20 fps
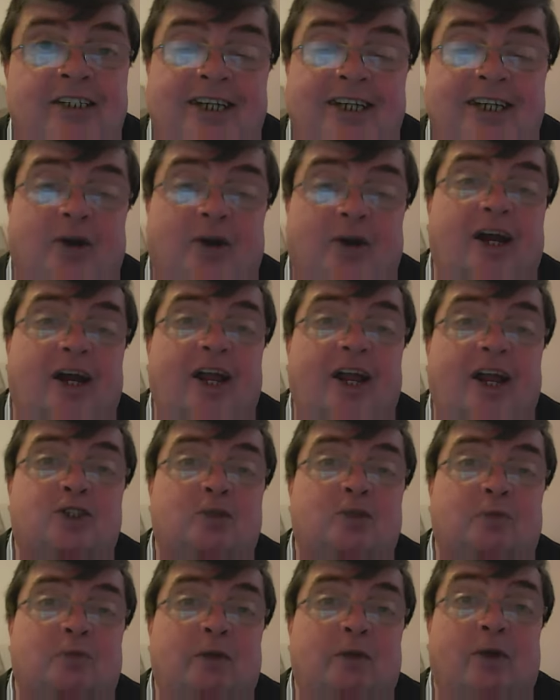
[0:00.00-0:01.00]
I would like lots
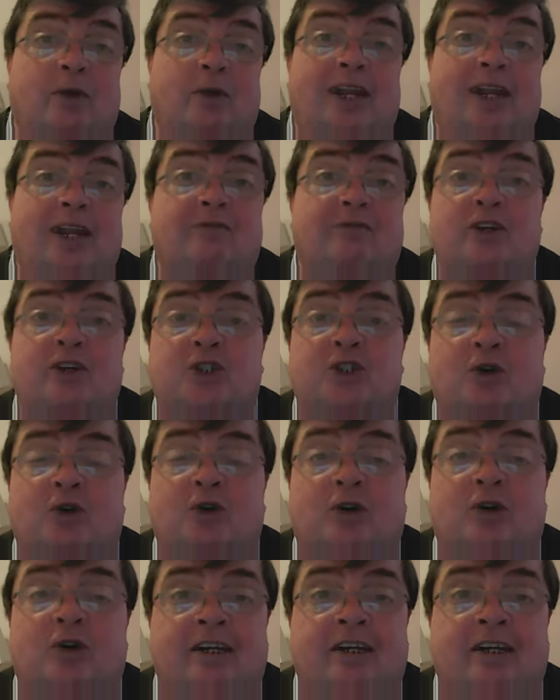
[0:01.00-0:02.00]
of people laughing,
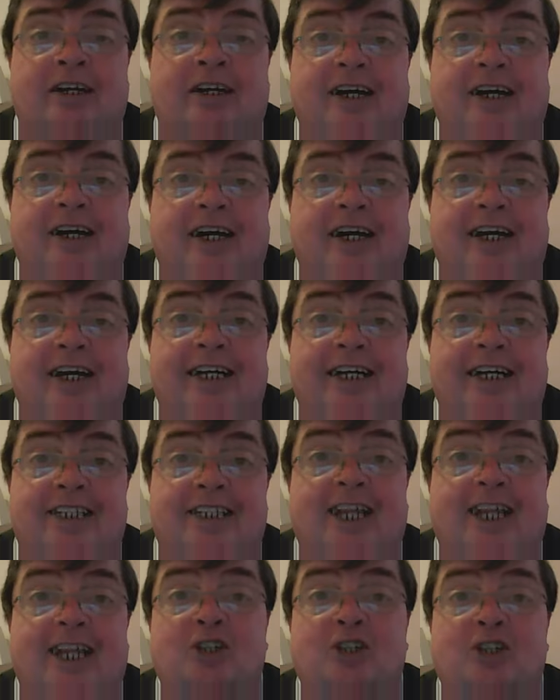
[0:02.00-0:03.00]
joking,
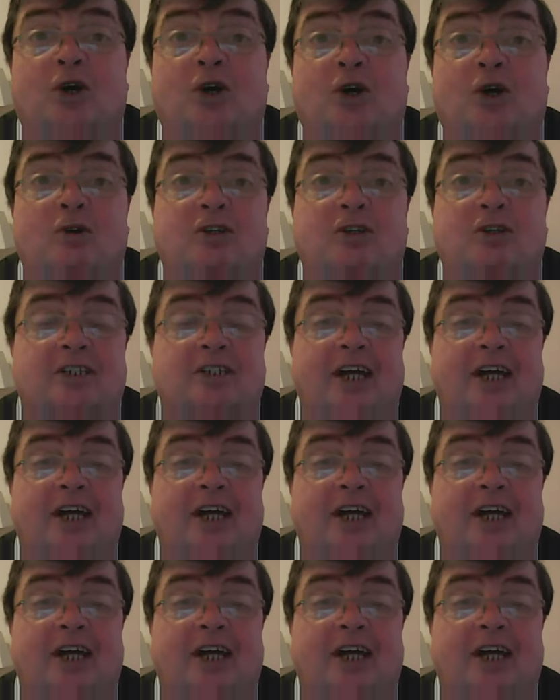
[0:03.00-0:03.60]
telling jokes.